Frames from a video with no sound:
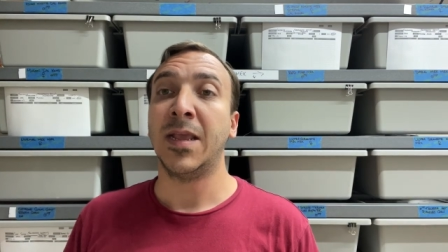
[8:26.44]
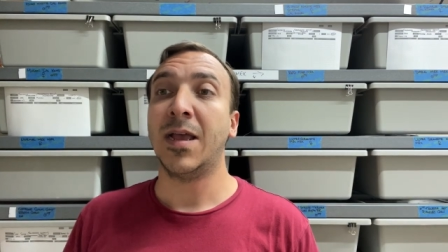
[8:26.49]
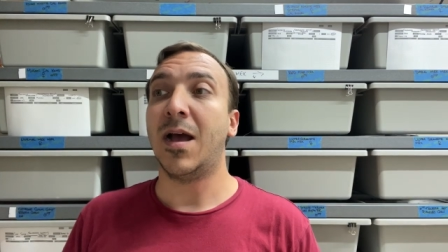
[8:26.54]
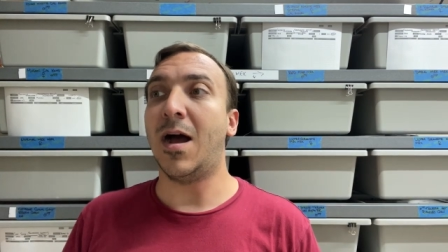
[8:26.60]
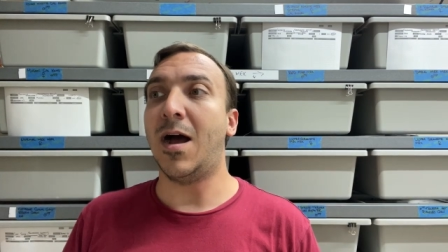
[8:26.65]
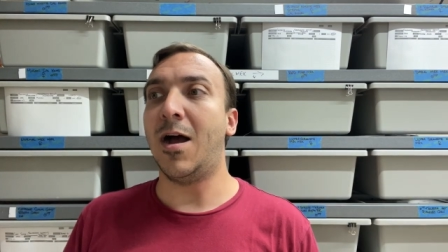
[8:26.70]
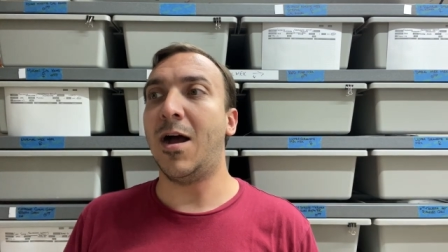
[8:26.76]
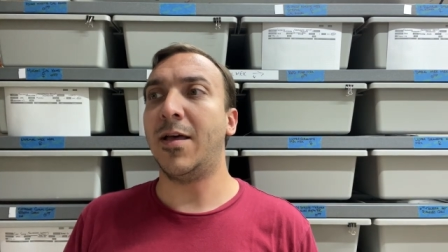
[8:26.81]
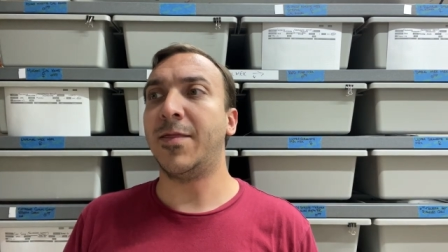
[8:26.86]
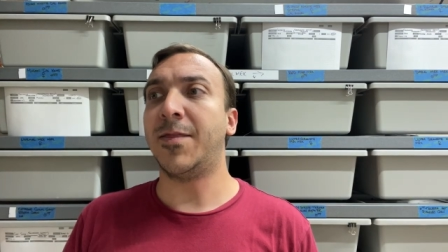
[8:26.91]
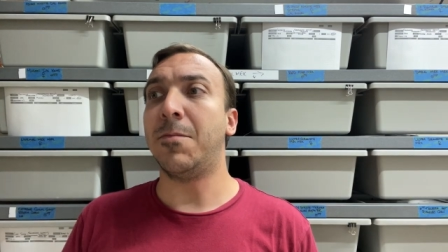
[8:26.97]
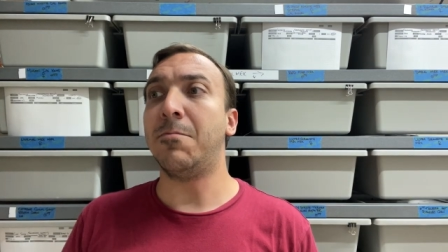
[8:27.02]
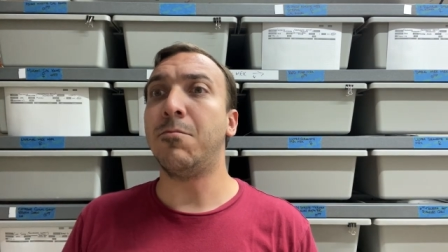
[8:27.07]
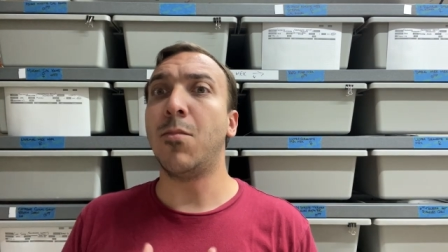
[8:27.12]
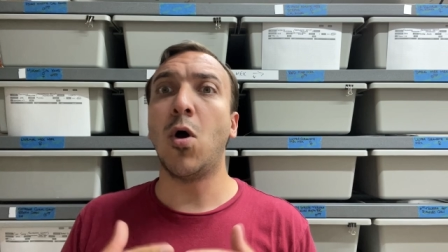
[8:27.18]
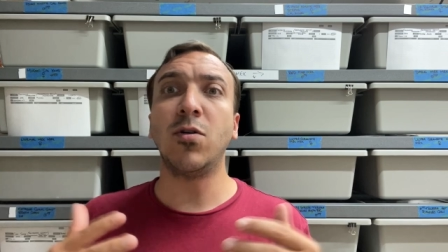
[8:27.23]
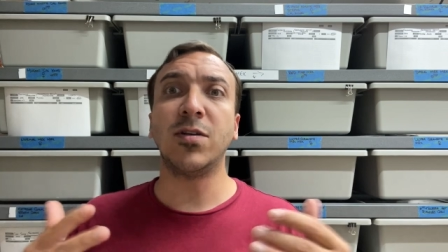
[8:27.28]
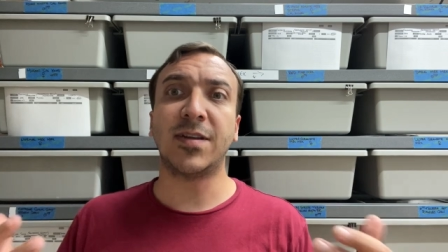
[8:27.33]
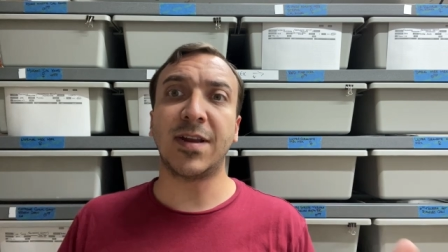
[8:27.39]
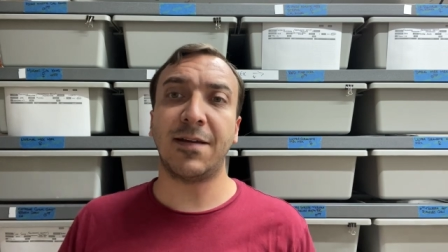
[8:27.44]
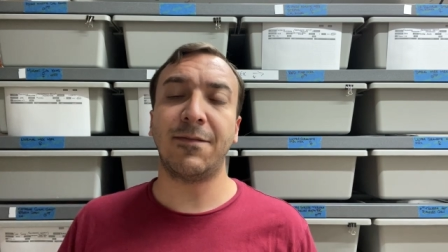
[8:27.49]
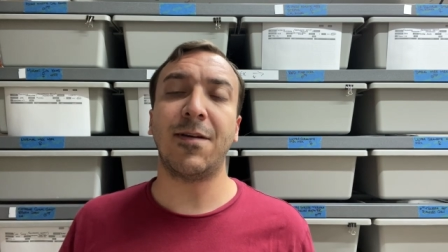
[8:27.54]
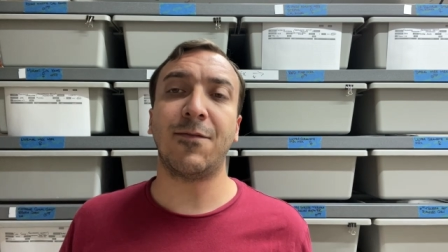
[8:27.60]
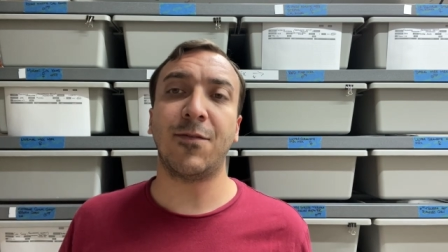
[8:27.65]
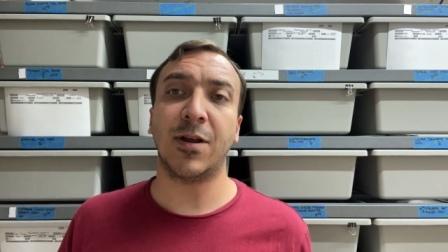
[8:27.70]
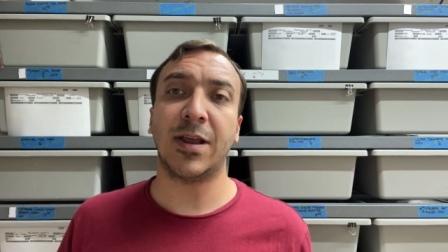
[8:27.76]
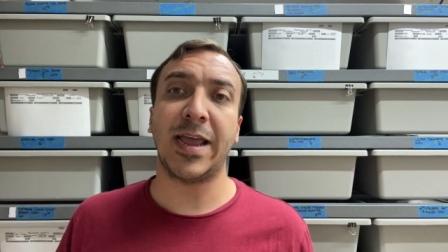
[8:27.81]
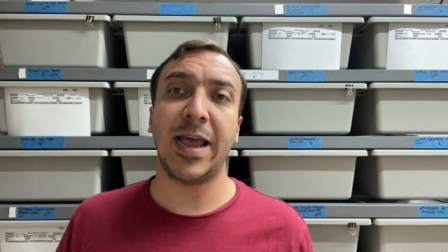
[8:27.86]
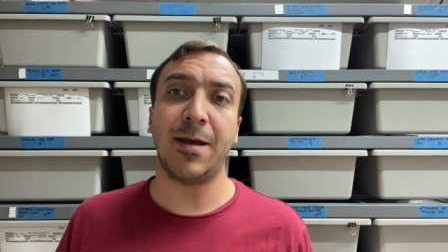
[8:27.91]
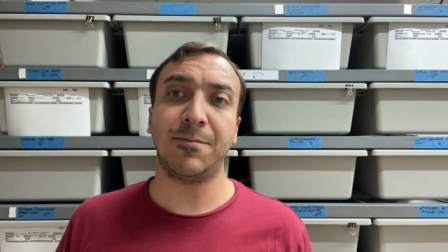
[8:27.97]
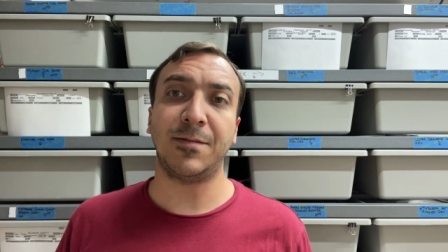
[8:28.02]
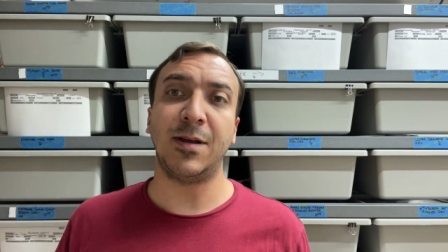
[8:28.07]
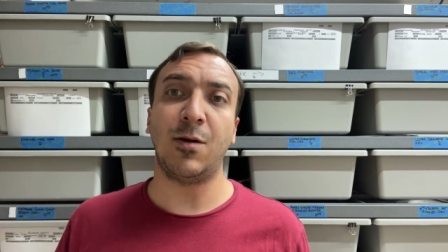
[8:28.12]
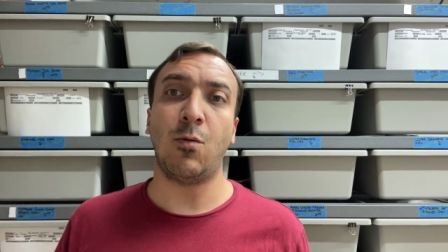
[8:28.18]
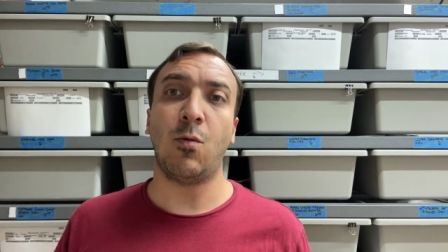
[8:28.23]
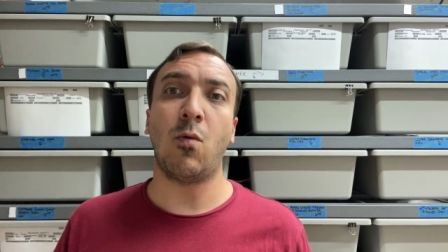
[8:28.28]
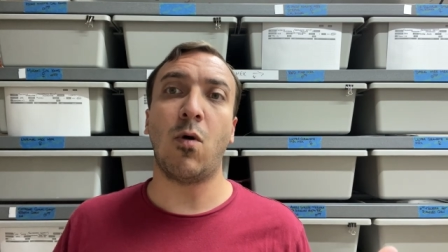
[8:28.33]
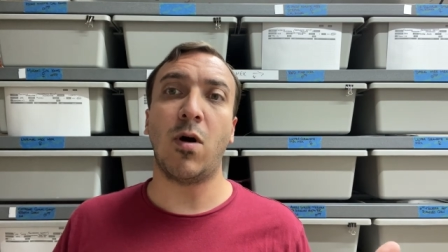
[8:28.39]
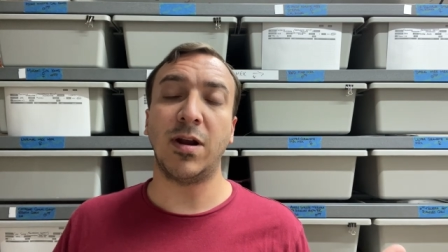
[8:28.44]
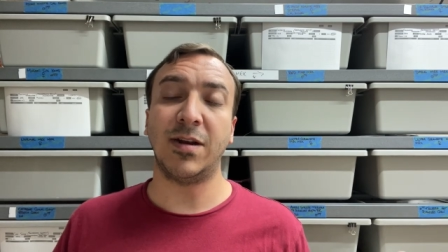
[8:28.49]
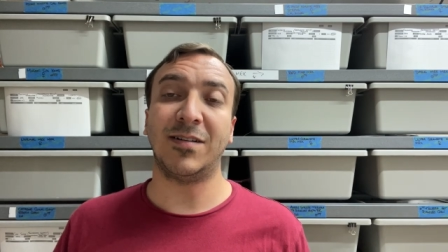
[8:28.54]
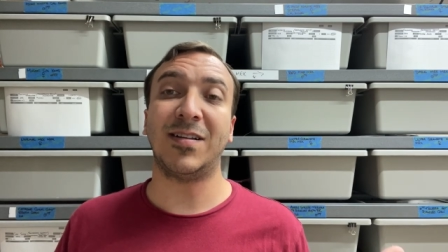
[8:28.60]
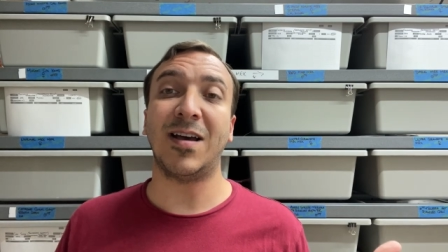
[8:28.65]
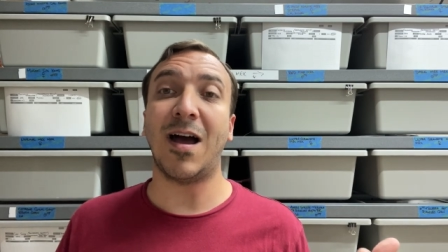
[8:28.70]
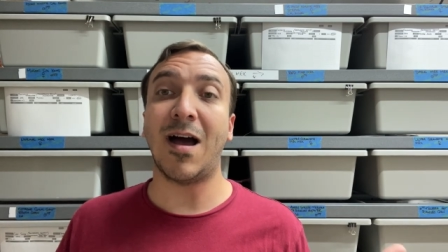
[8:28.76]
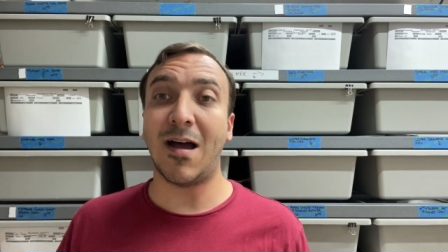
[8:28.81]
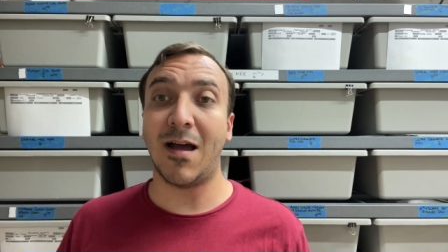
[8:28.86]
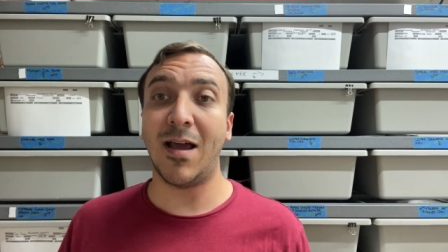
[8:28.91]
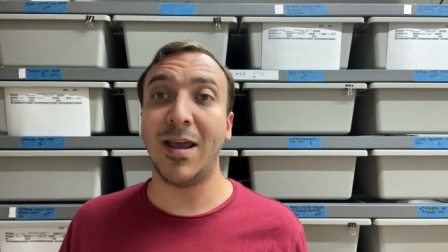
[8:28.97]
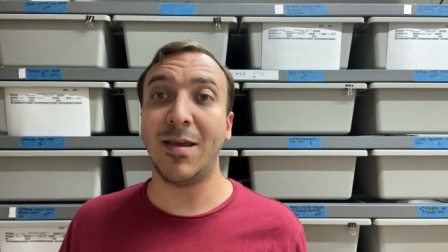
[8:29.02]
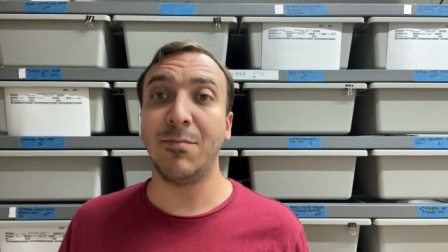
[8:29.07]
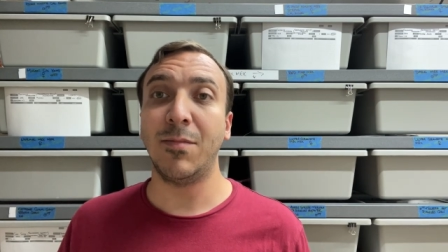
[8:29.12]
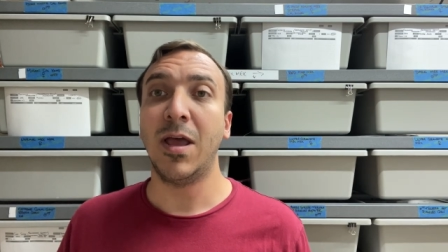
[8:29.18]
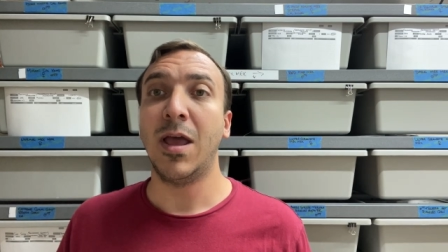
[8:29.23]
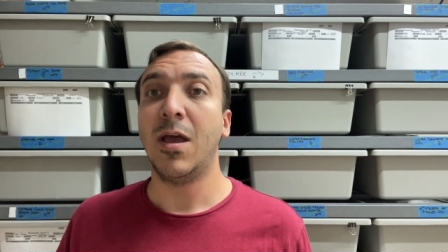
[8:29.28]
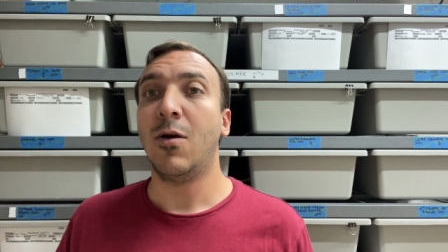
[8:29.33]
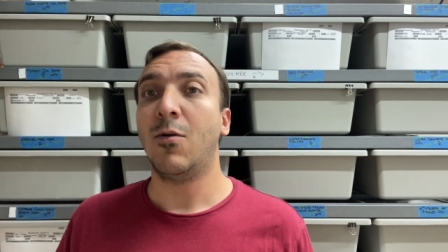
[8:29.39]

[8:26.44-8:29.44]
Uh, the most I've ever kept at one time